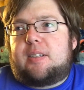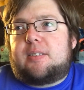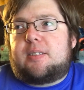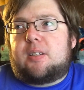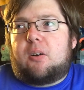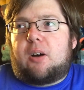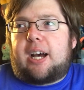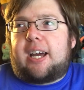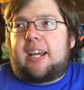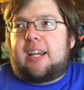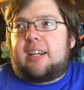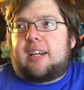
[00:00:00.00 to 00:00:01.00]
so
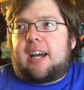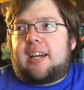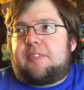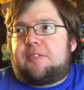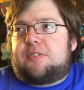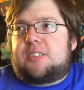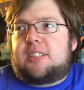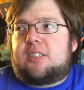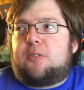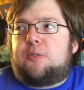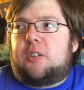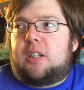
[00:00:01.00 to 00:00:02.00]
I
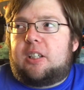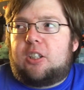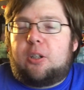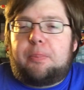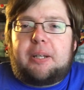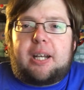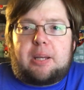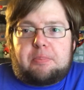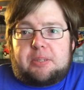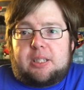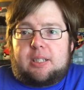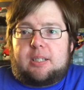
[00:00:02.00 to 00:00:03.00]
still feel a little bit
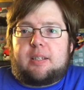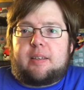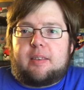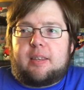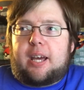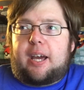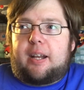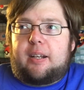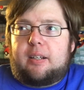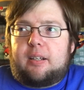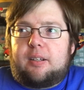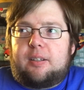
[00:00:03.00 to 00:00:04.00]
empty that
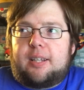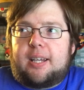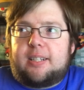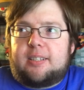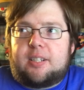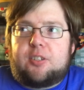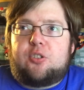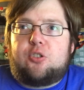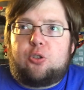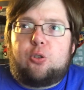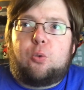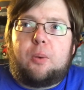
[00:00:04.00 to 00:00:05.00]
they
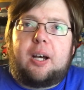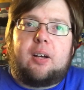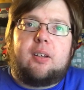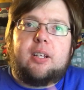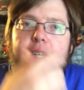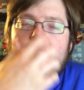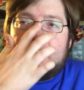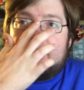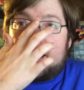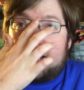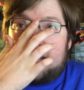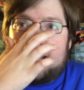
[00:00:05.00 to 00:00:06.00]
didn't do well.
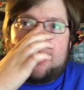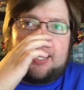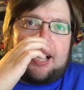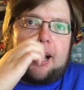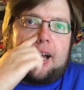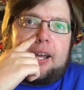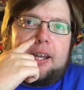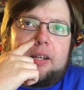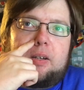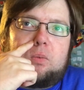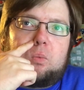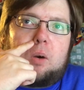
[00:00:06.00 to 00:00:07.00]
And
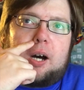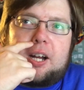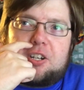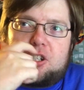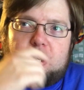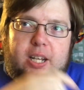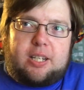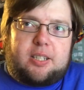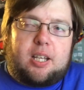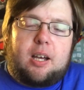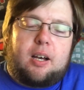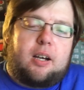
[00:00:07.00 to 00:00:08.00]
I watch a
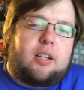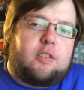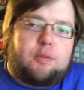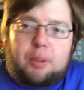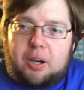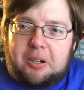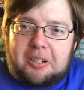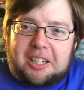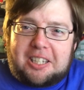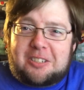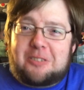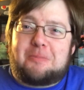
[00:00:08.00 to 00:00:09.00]
ton of
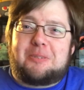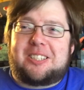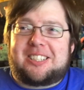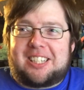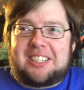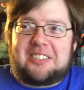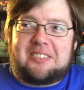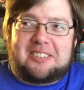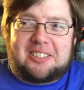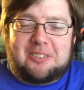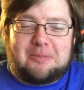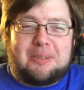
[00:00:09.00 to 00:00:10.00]
PokeTubers on
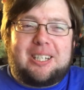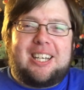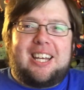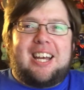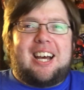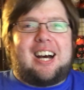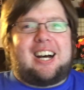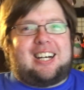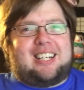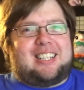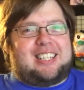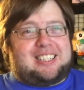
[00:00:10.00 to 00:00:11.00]
YouTube.
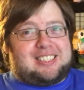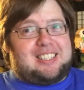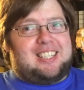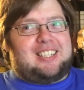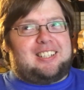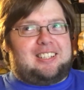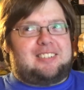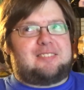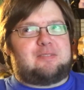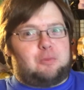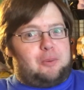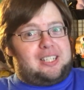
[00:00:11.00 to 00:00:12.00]
Like I said,
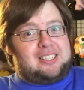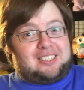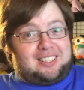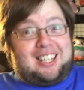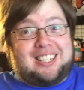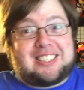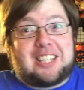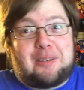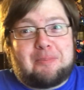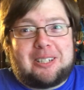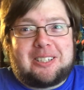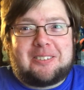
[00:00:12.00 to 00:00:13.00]
I waste a lot of
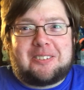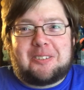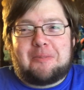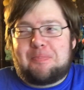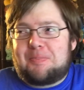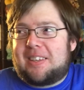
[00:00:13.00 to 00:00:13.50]
time on YouTube.